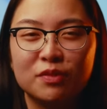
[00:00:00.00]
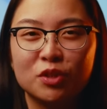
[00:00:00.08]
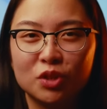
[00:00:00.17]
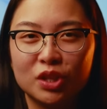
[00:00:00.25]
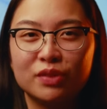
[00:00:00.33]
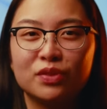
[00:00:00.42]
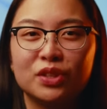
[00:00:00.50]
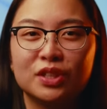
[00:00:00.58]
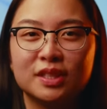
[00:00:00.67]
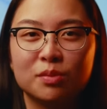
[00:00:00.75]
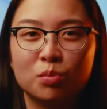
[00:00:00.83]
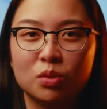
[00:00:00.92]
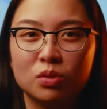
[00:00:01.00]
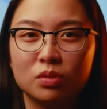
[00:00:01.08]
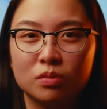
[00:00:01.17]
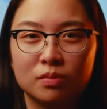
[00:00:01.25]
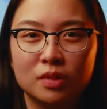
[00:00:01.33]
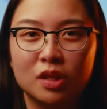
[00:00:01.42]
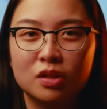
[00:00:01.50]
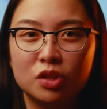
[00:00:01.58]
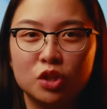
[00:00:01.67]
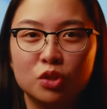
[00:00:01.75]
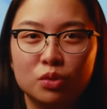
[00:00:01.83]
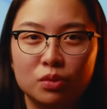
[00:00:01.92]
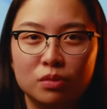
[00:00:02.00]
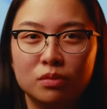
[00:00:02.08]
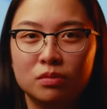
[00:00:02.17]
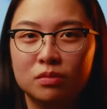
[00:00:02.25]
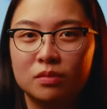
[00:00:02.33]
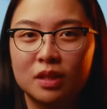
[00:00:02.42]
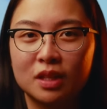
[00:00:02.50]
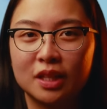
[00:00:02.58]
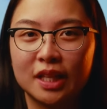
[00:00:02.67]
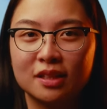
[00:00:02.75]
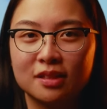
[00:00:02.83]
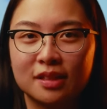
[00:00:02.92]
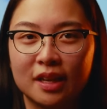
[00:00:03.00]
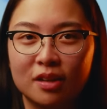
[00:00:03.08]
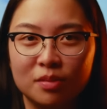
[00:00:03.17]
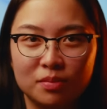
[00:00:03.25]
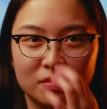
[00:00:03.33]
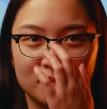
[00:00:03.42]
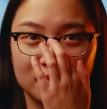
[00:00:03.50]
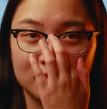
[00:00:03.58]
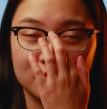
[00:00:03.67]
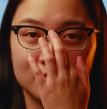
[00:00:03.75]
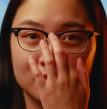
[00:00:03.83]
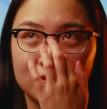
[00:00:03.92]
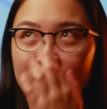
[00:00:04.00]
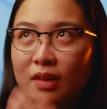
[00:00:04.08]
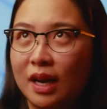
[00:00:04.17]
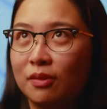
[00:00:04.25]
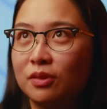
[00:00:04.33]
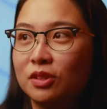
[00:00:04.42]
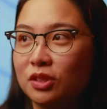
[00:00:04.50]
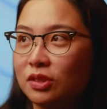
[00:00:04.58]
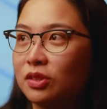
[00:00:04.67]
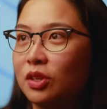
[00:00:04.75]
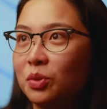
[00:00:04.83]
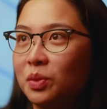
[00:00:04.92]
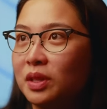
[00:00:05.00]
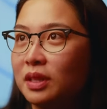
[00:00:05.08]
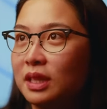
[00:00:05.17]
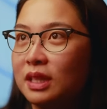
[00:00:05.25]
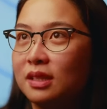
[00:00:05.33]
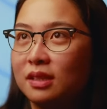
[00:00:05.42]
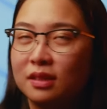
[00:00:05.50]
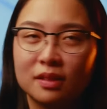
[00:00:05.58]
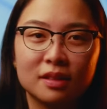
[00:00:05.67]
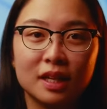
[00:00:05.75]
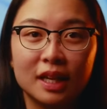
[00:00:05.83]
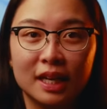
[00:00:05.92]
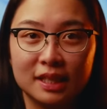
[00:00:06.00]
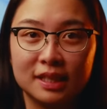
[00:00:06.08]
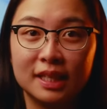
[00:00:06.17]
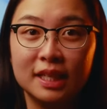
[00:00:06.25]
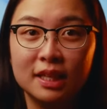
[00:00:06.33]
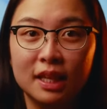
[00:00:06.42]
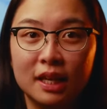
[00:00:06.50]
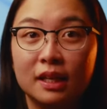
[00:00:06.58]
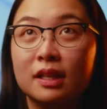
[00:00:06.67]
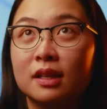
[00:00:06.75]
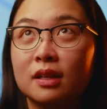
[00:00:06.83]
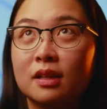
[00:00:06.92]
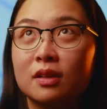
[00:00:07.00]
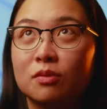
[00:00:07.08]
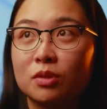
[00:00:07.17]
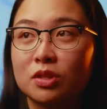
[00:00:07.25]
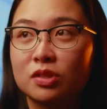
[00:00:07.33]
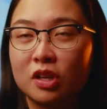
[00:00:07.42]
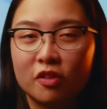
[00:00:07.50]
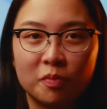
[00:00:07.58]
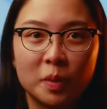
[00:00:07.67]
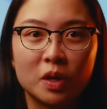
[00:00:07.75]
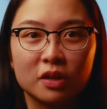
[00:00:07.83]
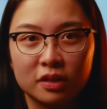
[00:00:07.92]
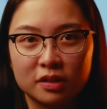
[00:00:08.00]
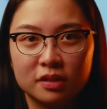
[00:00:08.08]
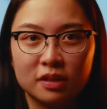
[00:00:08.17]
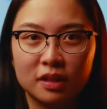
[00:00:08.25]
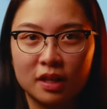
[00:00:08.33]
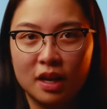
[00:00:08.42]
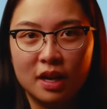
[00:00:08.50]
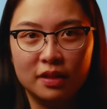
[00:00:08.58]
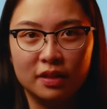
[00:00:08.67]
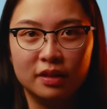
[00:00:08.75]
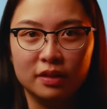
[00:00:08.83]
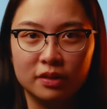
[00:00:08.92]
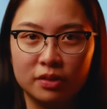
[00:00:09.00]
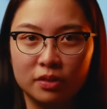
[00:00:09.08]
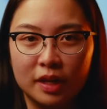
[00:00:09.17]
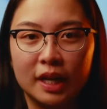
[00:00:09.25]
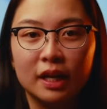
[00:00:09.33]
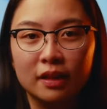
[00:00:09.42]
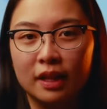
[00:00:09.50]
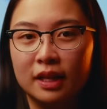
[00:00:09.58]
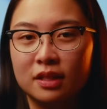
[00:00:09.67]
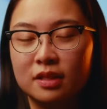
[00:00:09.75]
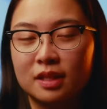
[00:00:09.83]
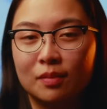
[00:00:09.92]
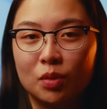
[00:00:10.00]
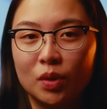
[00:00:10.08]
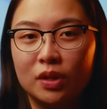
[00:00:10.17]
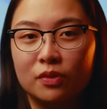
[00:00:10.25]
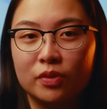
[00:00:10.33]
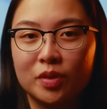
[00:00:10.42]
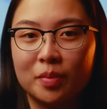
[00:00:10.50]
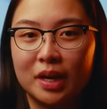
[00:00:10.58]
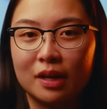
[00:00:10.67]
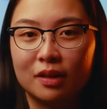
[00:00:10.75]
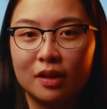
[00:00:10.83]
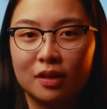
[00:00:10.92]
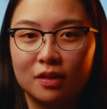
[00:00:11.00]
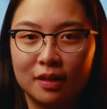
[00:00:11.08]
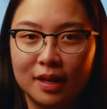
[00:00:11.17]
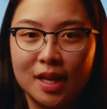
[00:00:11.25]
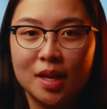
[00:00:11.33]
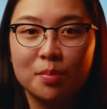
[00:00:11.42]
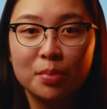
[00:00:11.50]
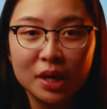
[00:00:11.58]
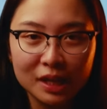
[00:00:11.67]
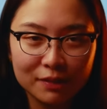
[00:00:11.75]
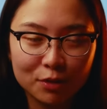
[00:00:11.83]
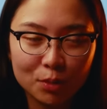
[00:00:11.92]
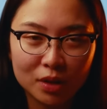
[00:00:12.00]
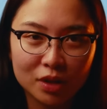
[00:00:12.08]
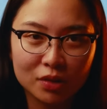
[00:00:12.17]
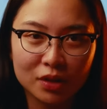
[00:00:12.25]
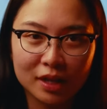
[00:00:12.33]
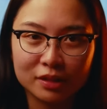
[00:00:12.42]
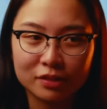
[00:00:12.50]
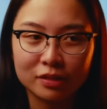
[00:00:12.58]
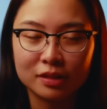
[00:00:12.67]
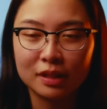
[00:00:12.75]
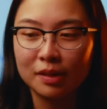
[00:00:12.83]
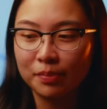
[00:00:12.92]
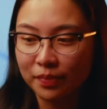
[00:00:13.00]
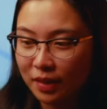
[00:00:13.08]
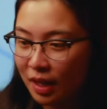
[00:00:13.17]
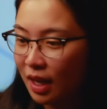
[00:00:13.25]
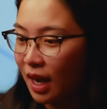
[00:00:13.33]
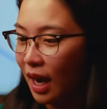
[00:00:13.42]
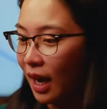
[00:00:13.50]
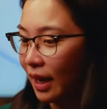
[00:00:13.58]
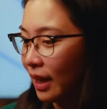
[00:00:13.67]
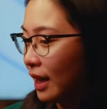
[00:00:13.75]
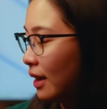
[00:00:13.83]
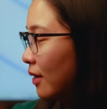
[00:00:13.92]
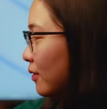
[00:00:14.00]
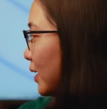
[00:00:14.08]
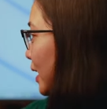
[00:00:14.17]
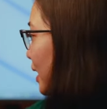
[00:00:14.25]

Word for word: if you're looking for a simple 2 light setup, I would just go with this, a nice key light with a softbox and then a little hair light to separate you from the background. But if you want to go the extra step, I have